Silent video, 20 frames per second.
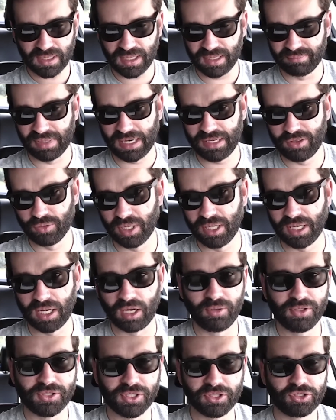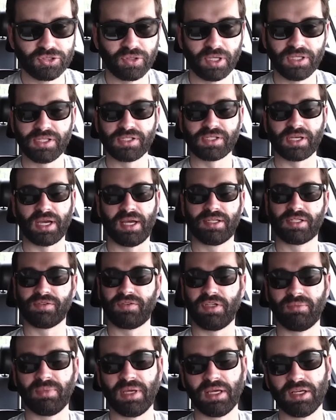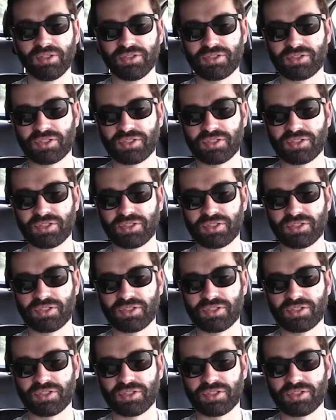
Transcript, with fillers: And by the way, I always enjoy these kinds of emails.